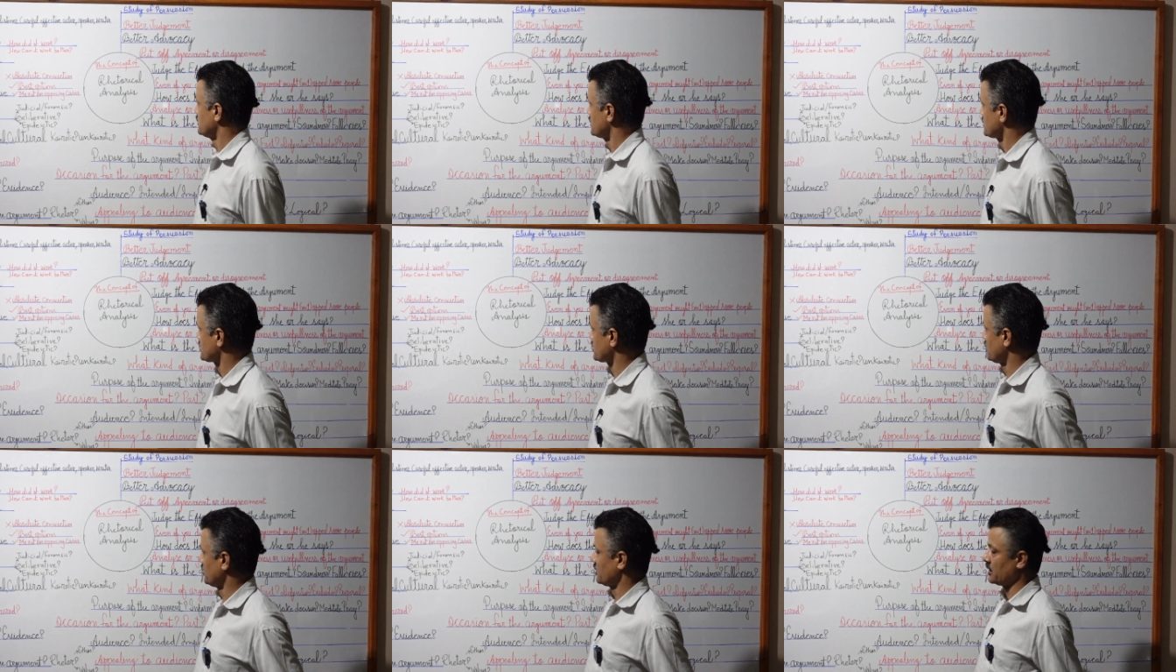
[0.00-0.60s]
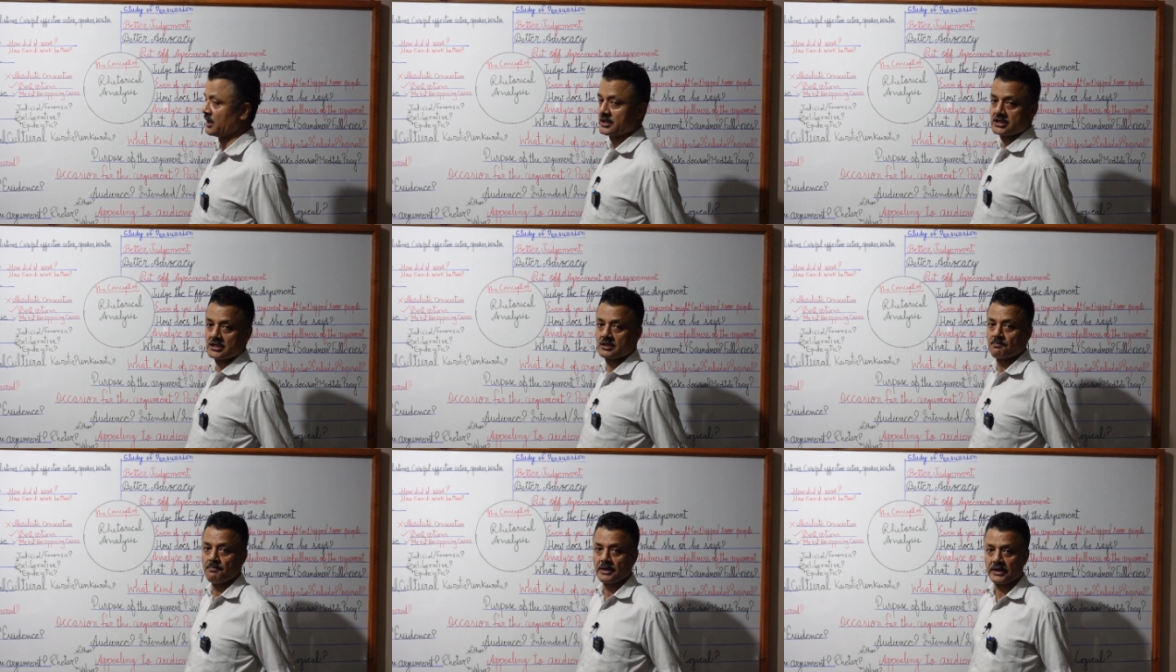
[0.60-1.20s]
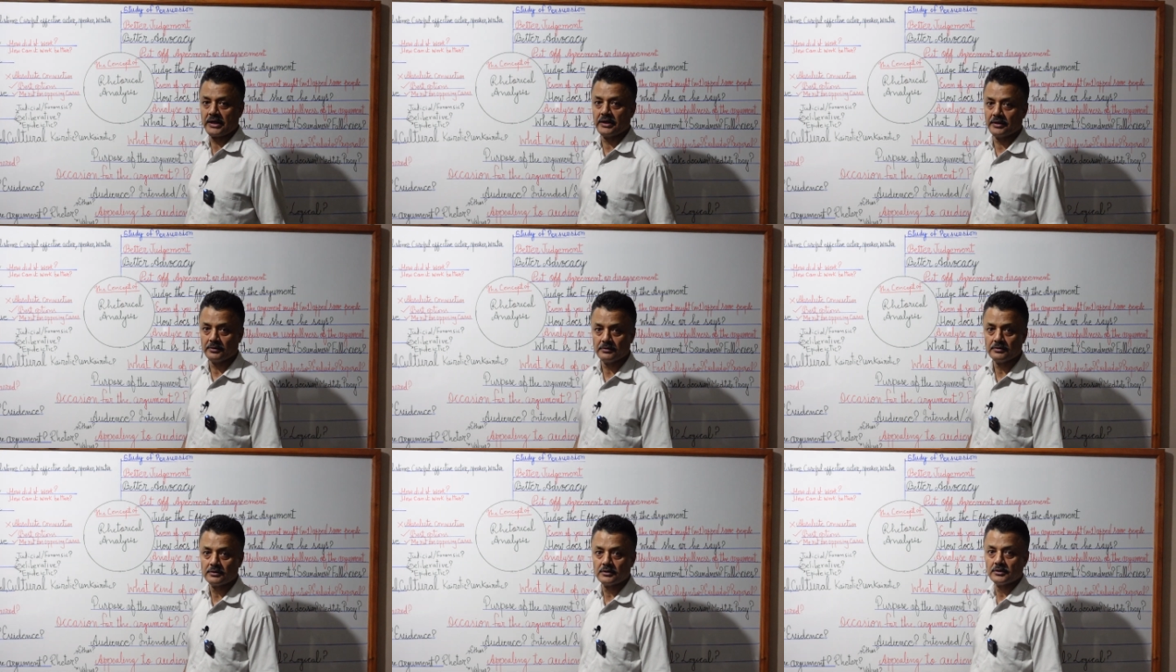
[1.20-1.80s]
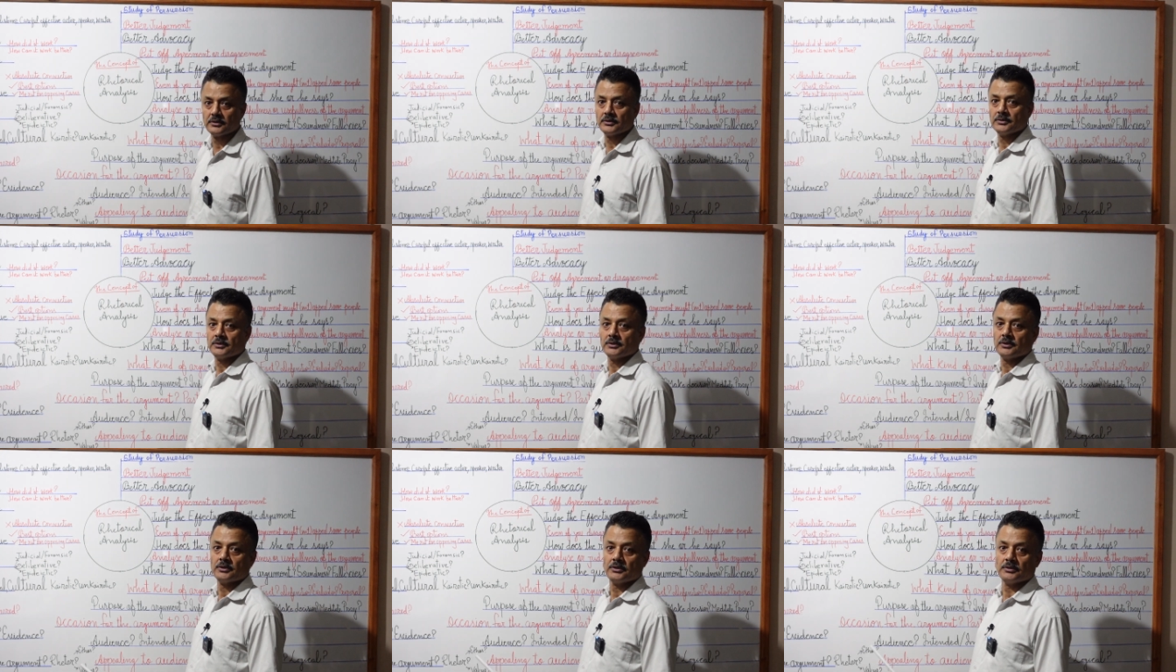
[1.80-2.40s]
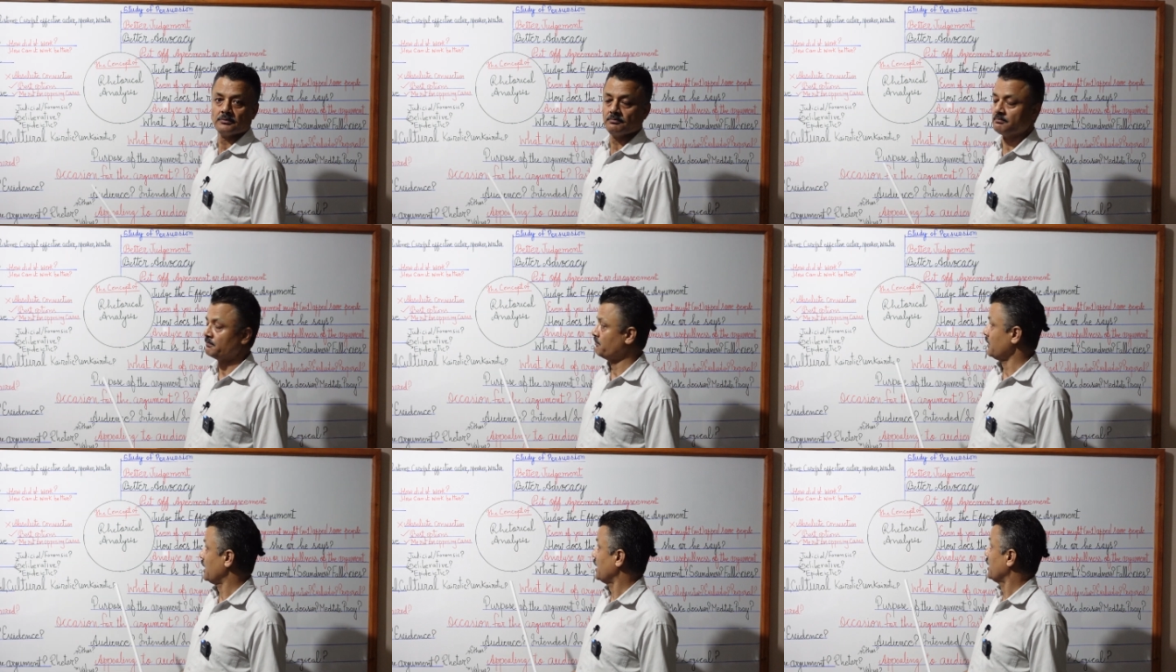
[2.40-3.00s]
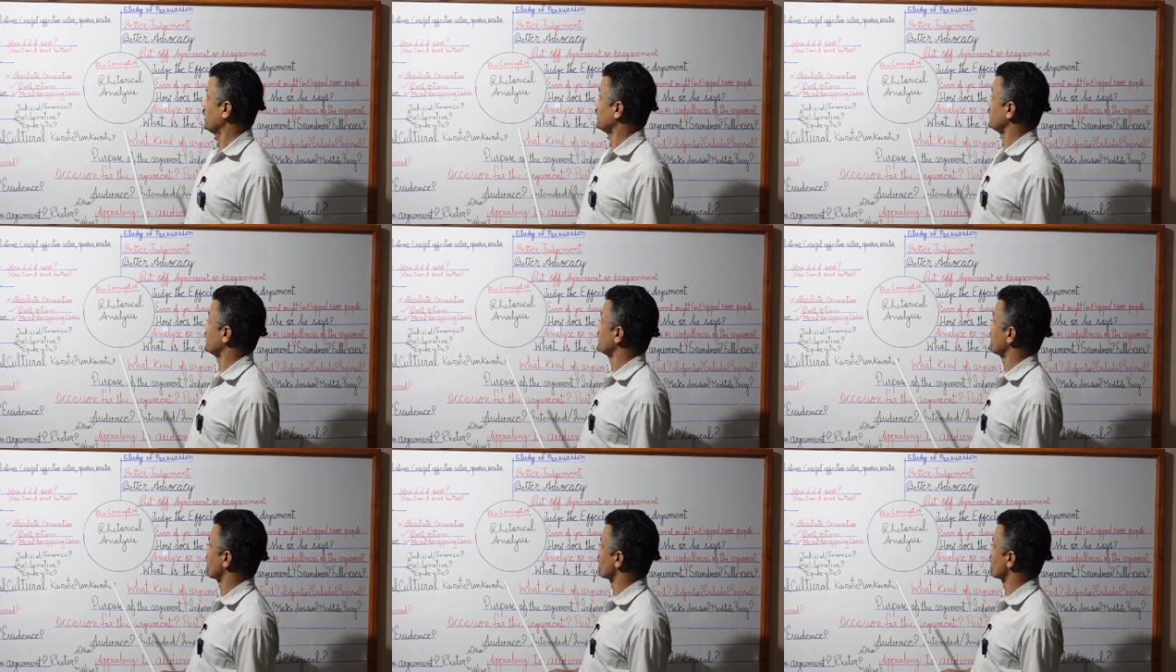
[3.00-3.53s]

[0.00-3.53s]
So let's begin by